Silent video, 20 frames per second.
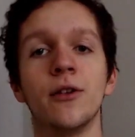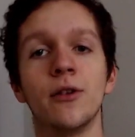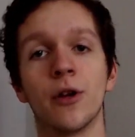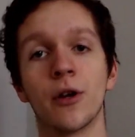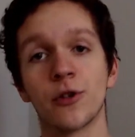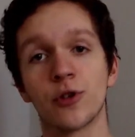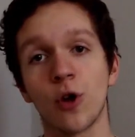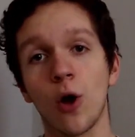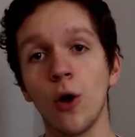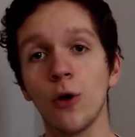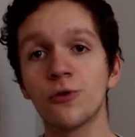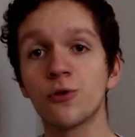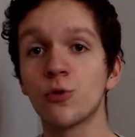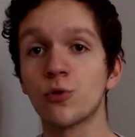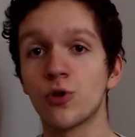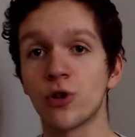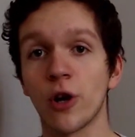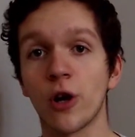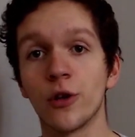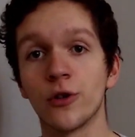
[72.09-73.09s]
There's
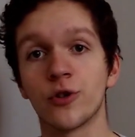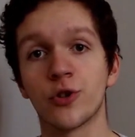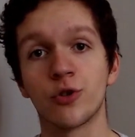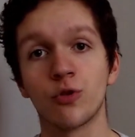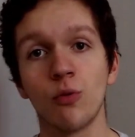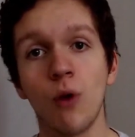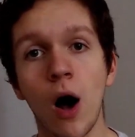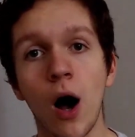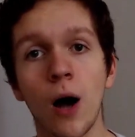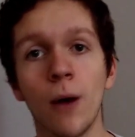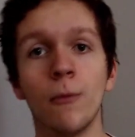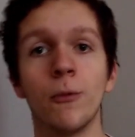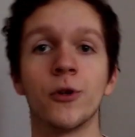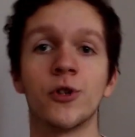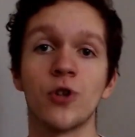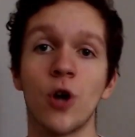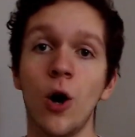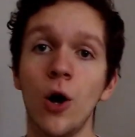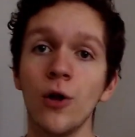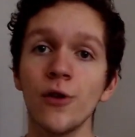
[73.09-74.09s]
also Charles Schwab,
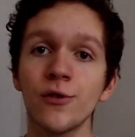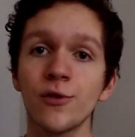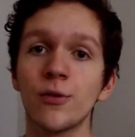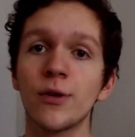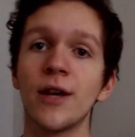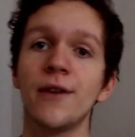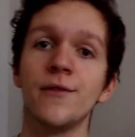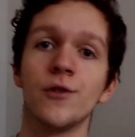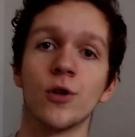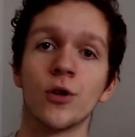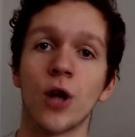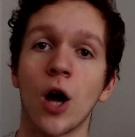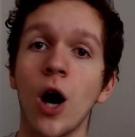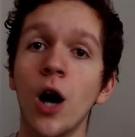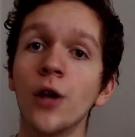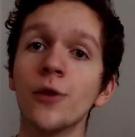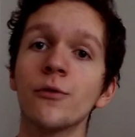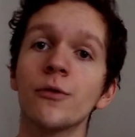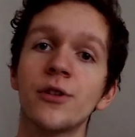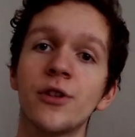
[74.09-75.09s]
which also gives you an
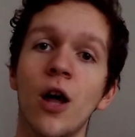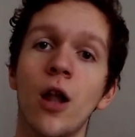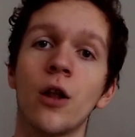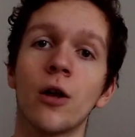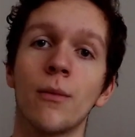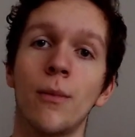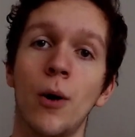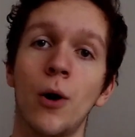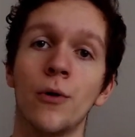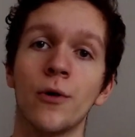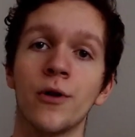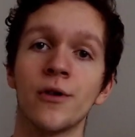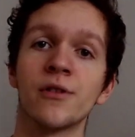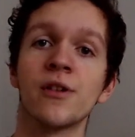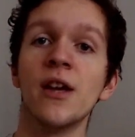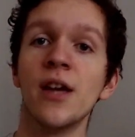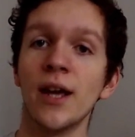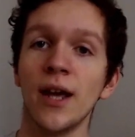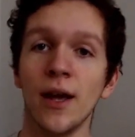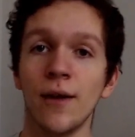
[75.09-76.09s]
$100 bonus
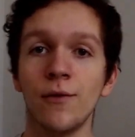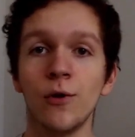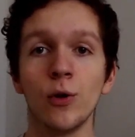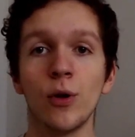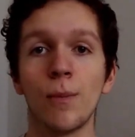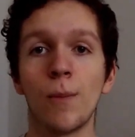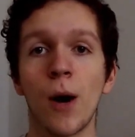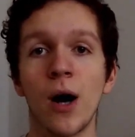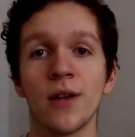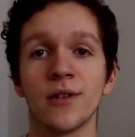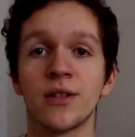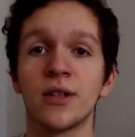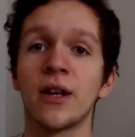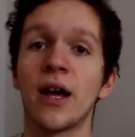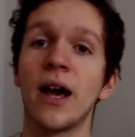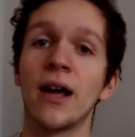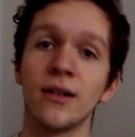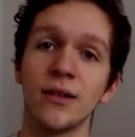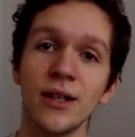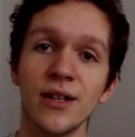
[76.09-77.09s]
if you
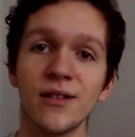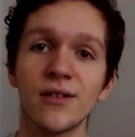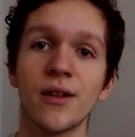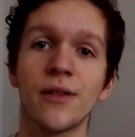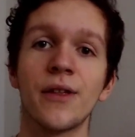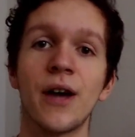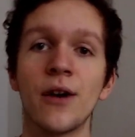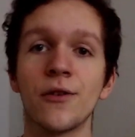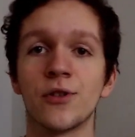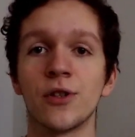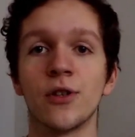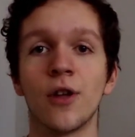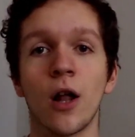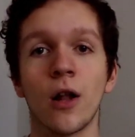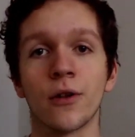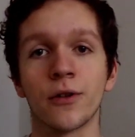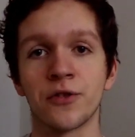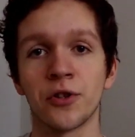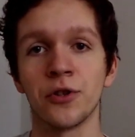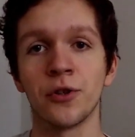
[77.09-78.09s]
deposit at least
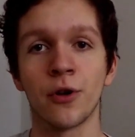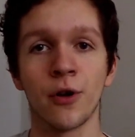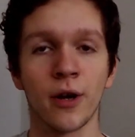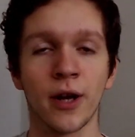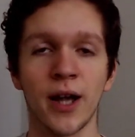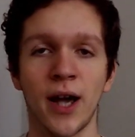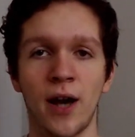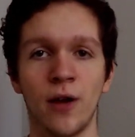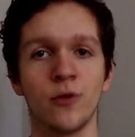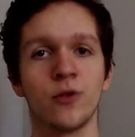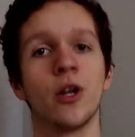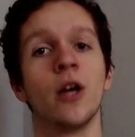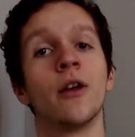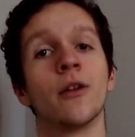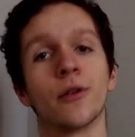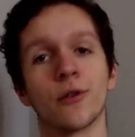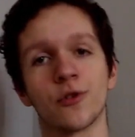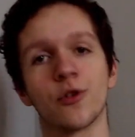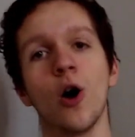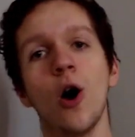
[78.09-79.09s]
$1,000 in your account.
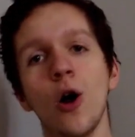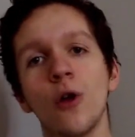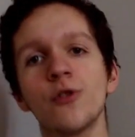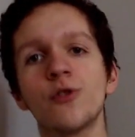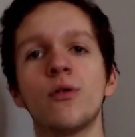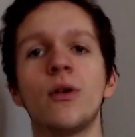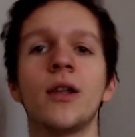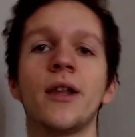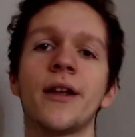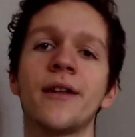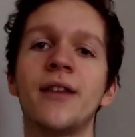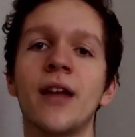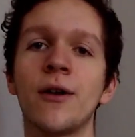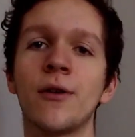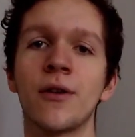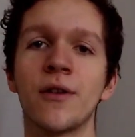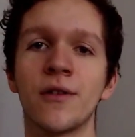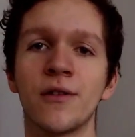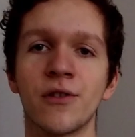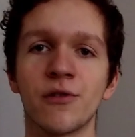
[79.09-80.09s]
There's also a link down
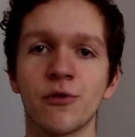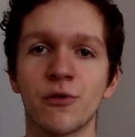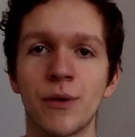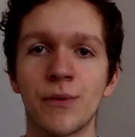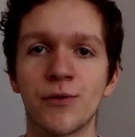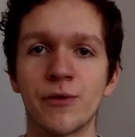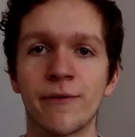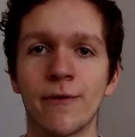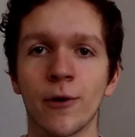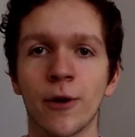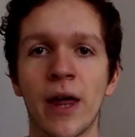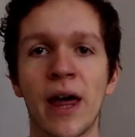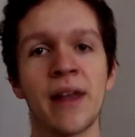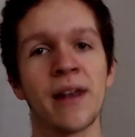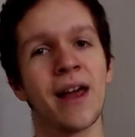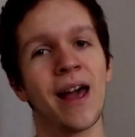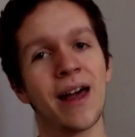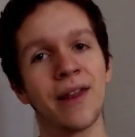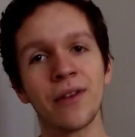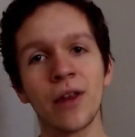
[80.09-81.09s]
in the description for
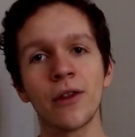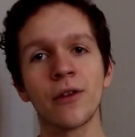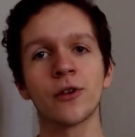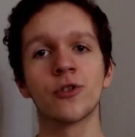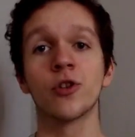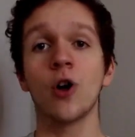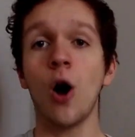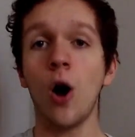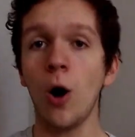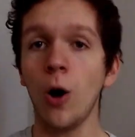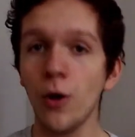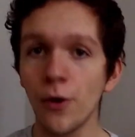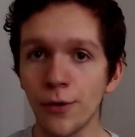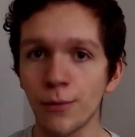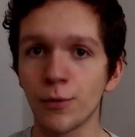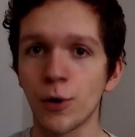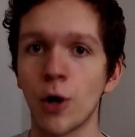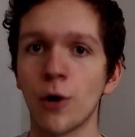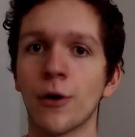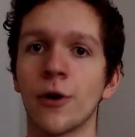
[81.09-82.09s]
that. And then there's all the
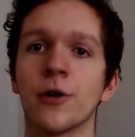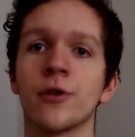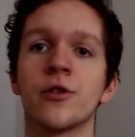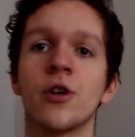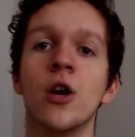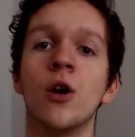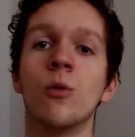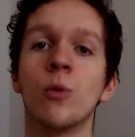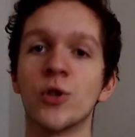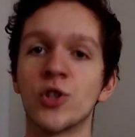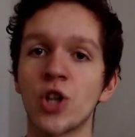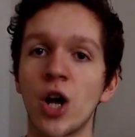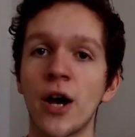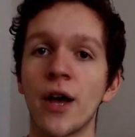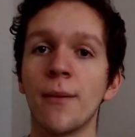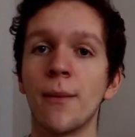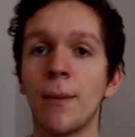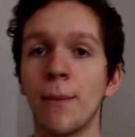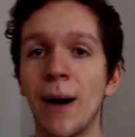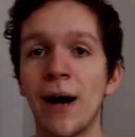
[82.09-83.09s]
brokers, which I
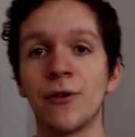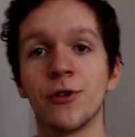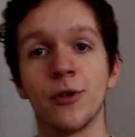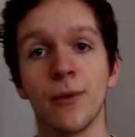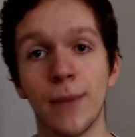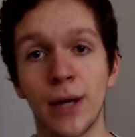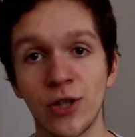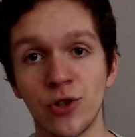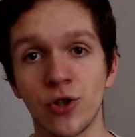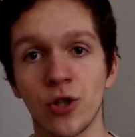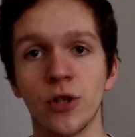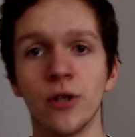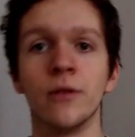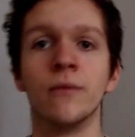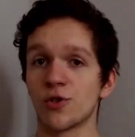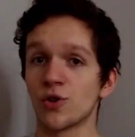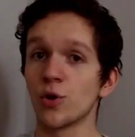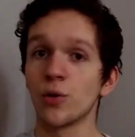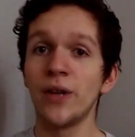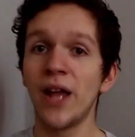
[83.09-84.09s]
am about to mention.
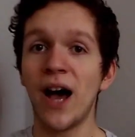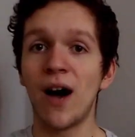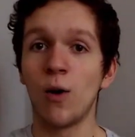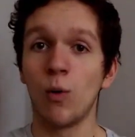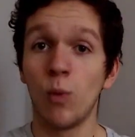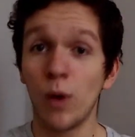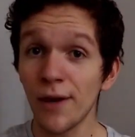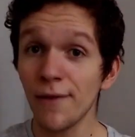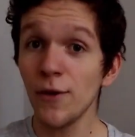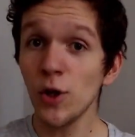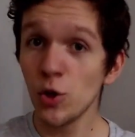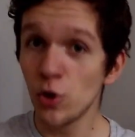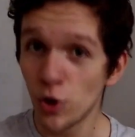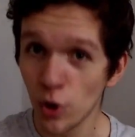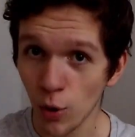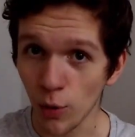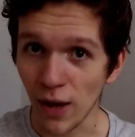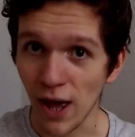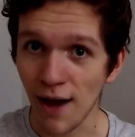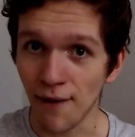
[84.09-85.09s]
So now, what if you
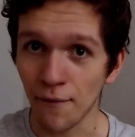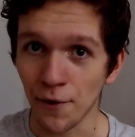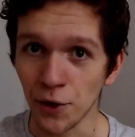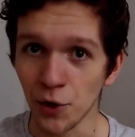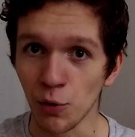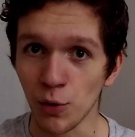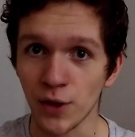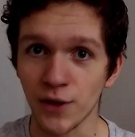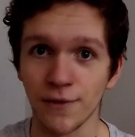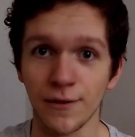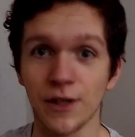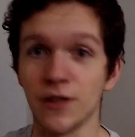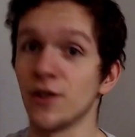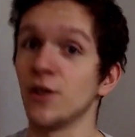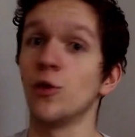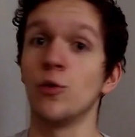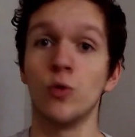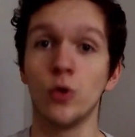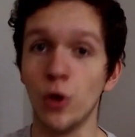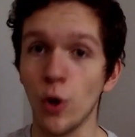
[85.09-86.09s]
don't have a US visa
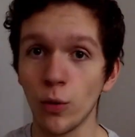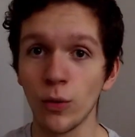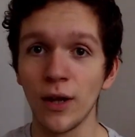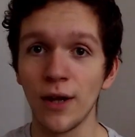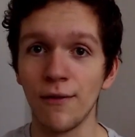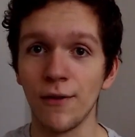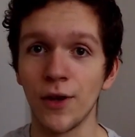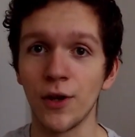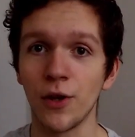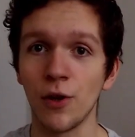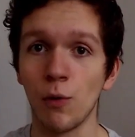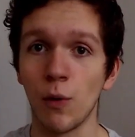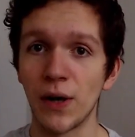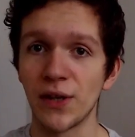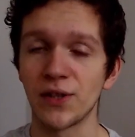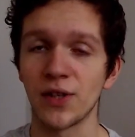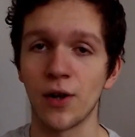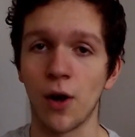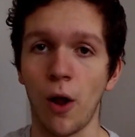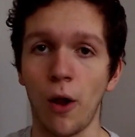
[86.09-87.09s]
and you don't live in the
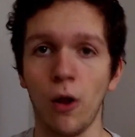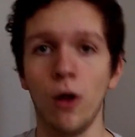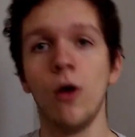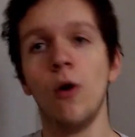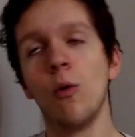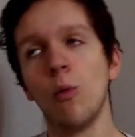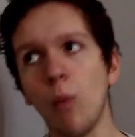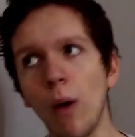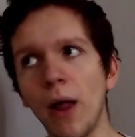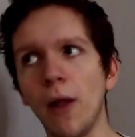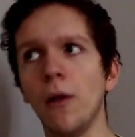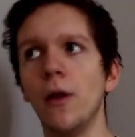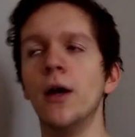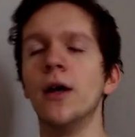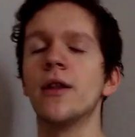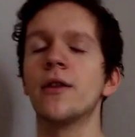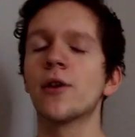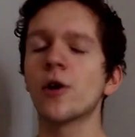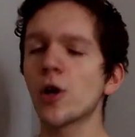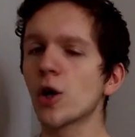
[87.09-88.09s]
US at all? Well,
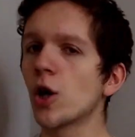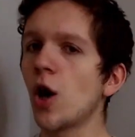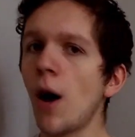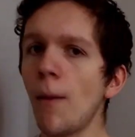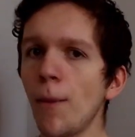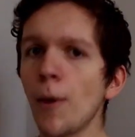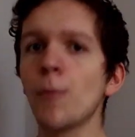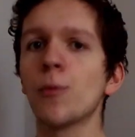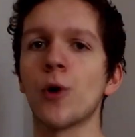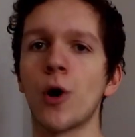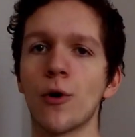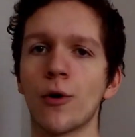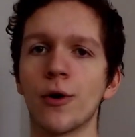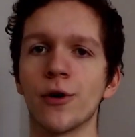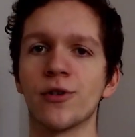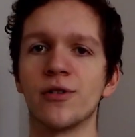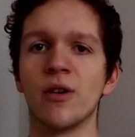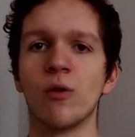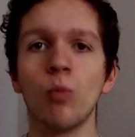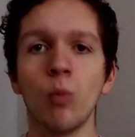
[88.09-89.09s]
there are a couple
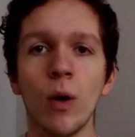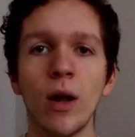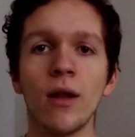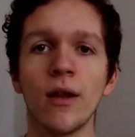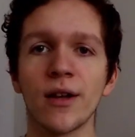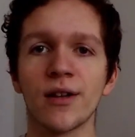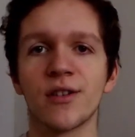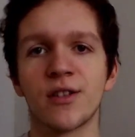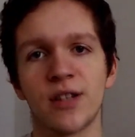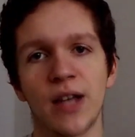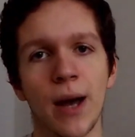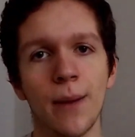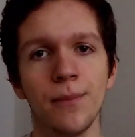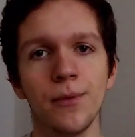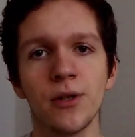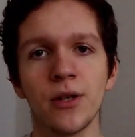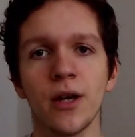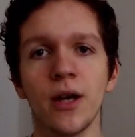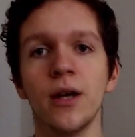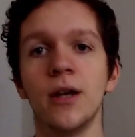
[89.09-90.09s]
brokers that will
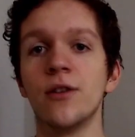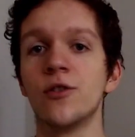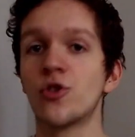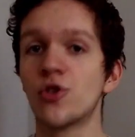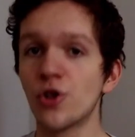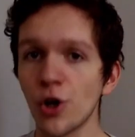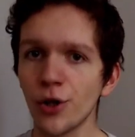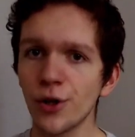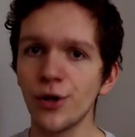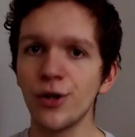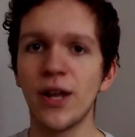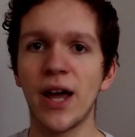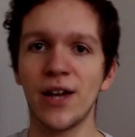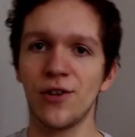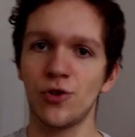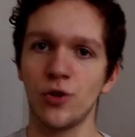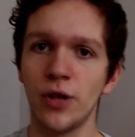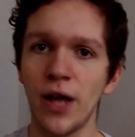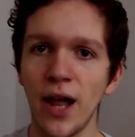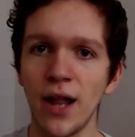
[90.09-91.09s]
accept certain
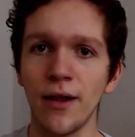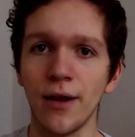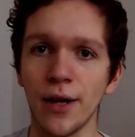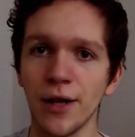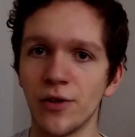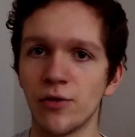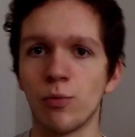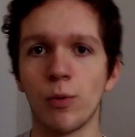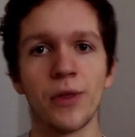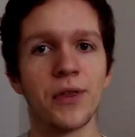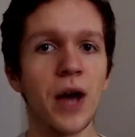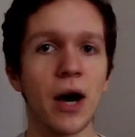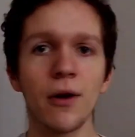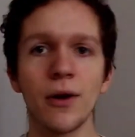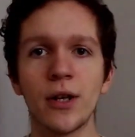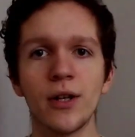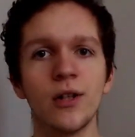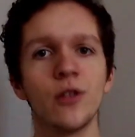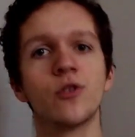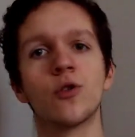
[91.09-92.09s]
nationalities
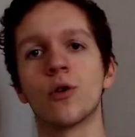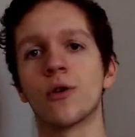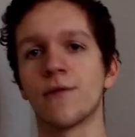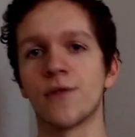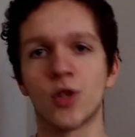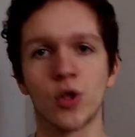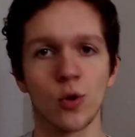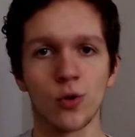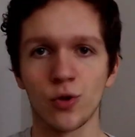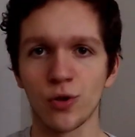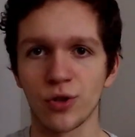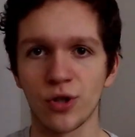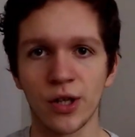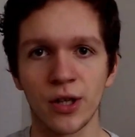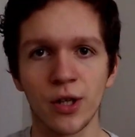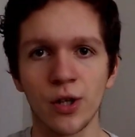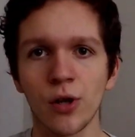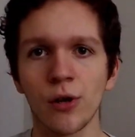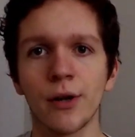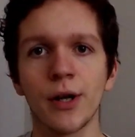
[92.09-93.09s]
without any sort of social
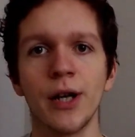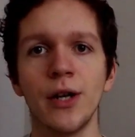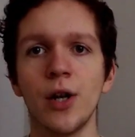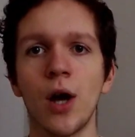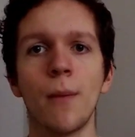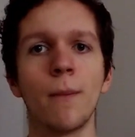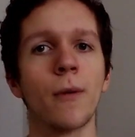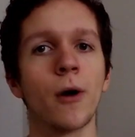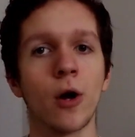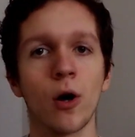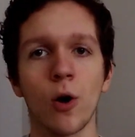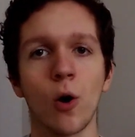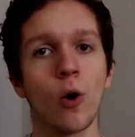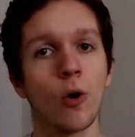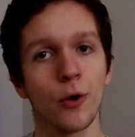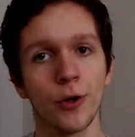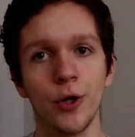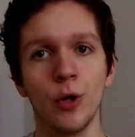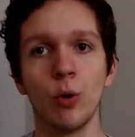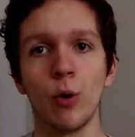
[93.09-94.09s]
security number
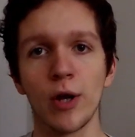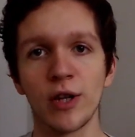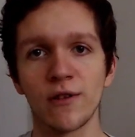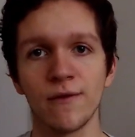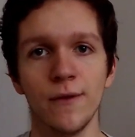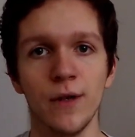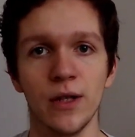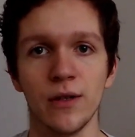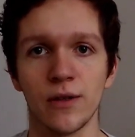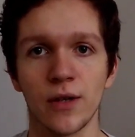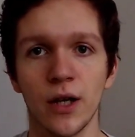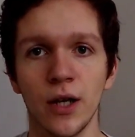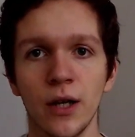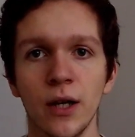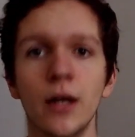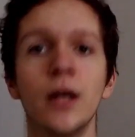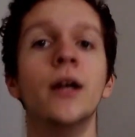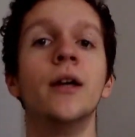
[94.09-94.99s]
or US visa.